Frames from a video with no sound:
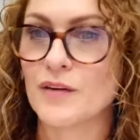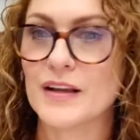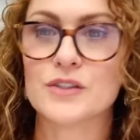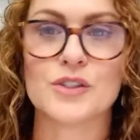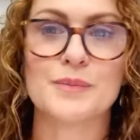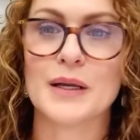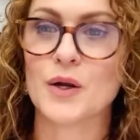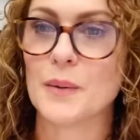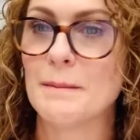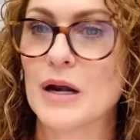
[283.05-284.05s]
motivational
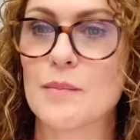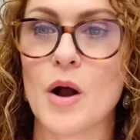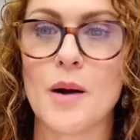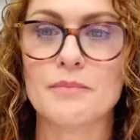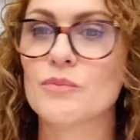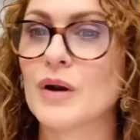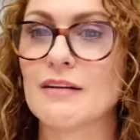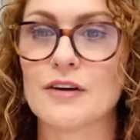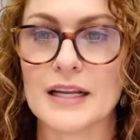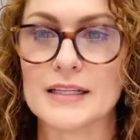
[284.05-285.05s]
speaker, better mom,
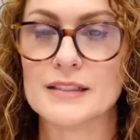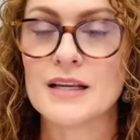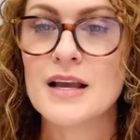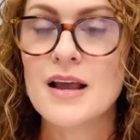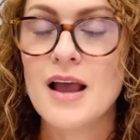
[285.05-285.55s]
whatever it is.